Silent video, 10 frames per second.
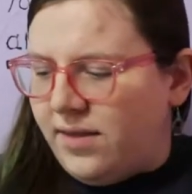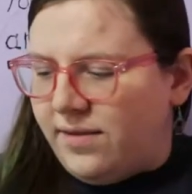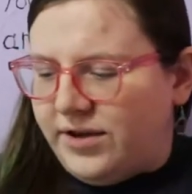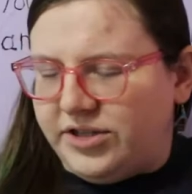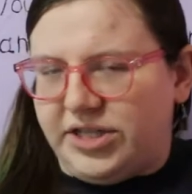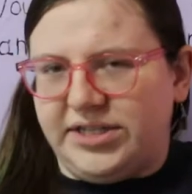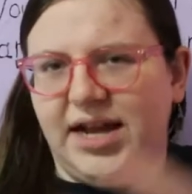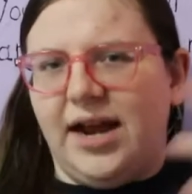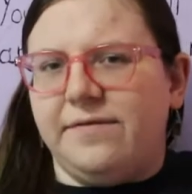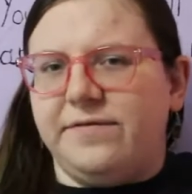They're just
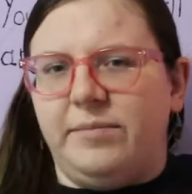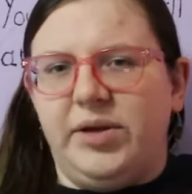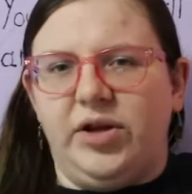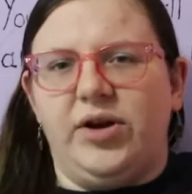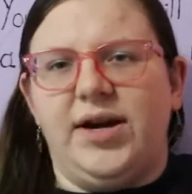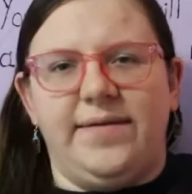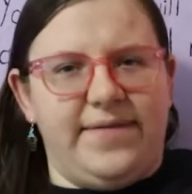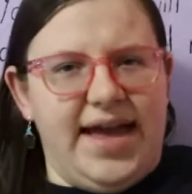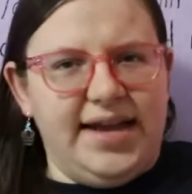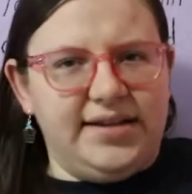kind of familiar in a
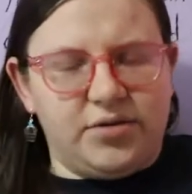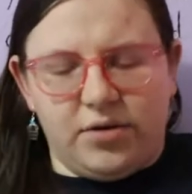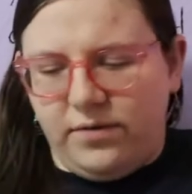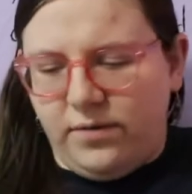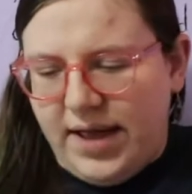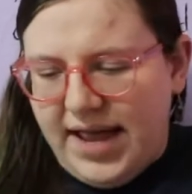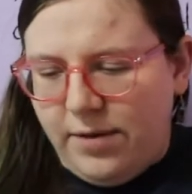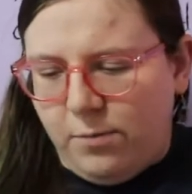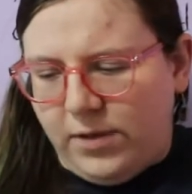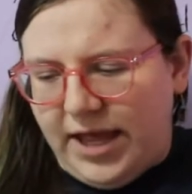vague sort of
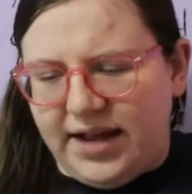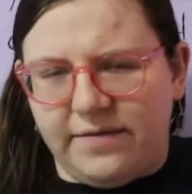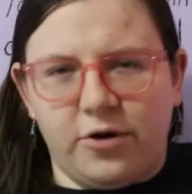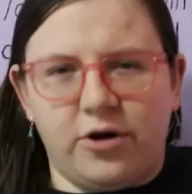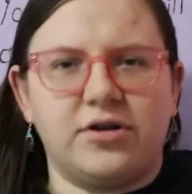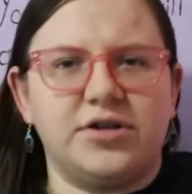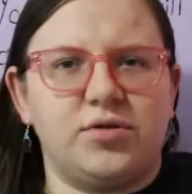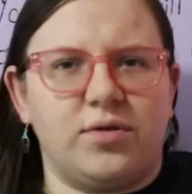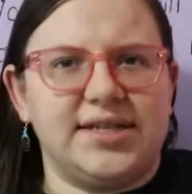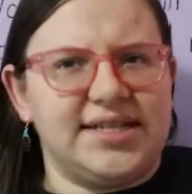way, like I've heard
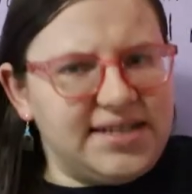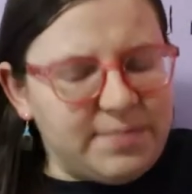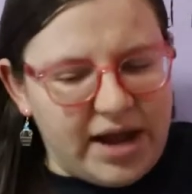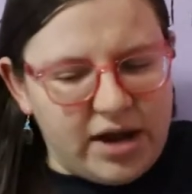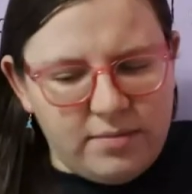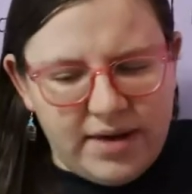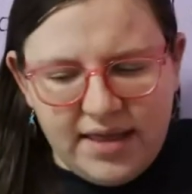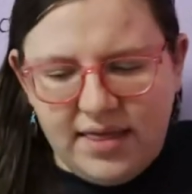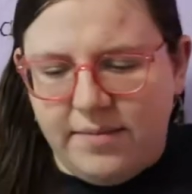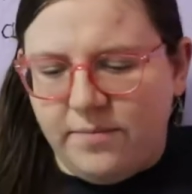stories inspired
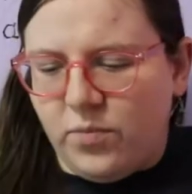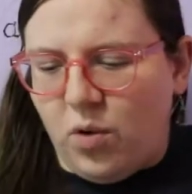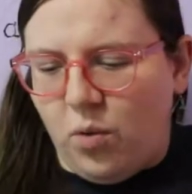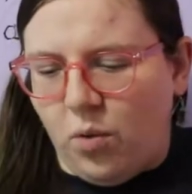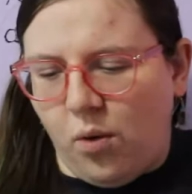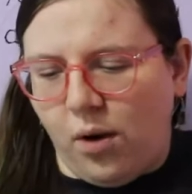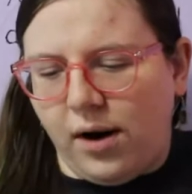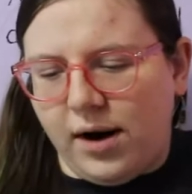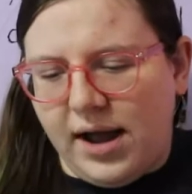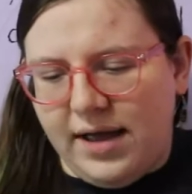by them,
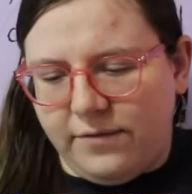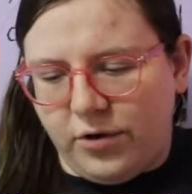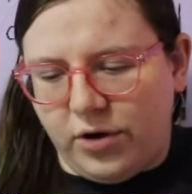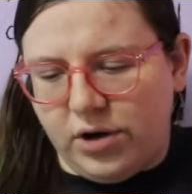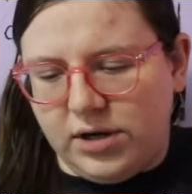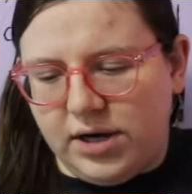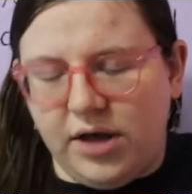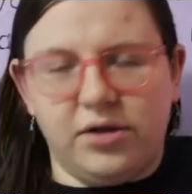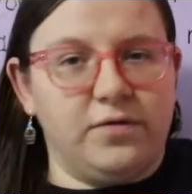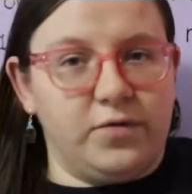or I've heard
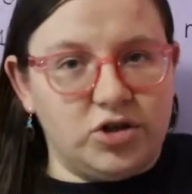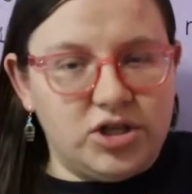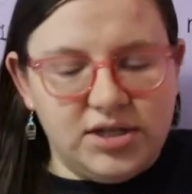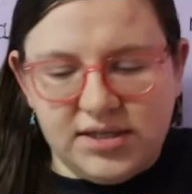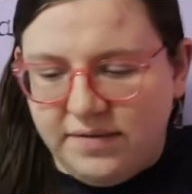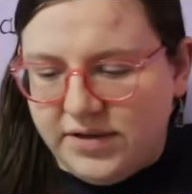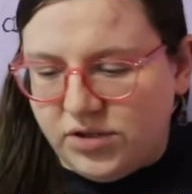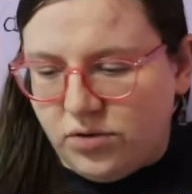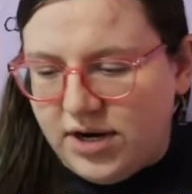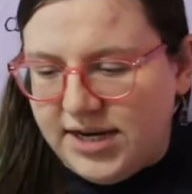other versions of the
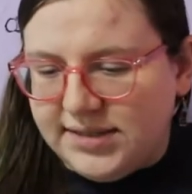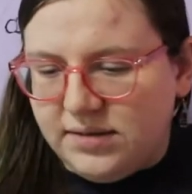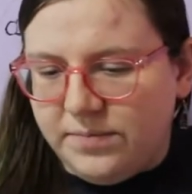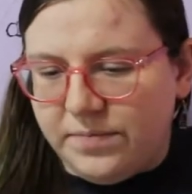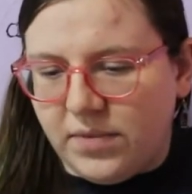stories.